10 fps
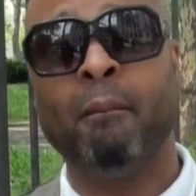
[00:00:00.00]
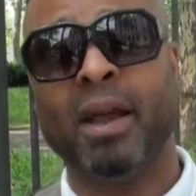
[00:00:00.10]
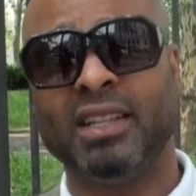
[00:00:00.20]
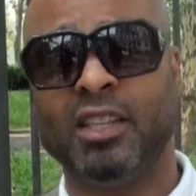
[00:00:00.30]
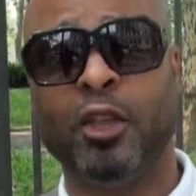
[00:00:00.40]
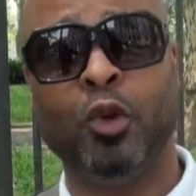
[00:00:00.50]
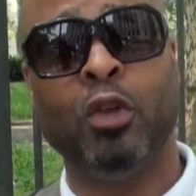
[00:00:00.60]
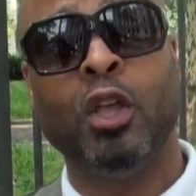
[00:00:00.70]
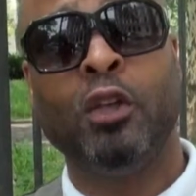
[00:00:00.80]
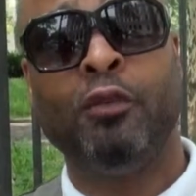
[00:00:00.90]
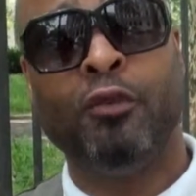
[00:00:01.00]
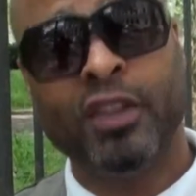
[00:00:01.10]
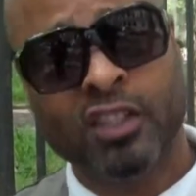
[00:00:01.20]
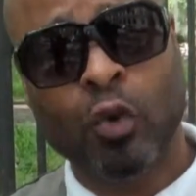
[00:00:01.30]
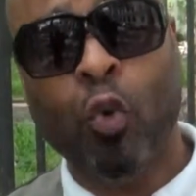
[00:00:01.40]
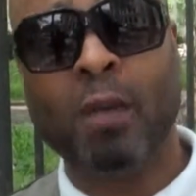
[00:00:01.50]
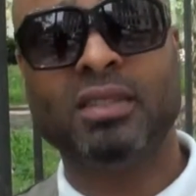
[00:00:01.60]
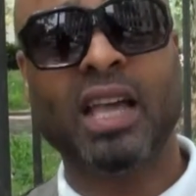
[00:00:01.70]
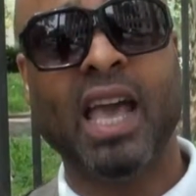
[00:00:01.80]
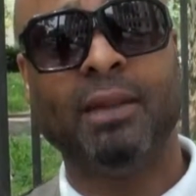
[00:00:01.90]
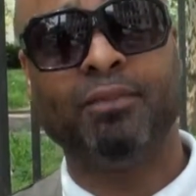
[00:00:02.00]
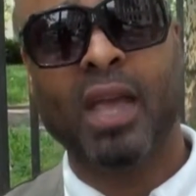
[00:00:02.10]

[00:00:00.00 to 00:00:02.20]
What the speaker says: but I tell you, visit the website,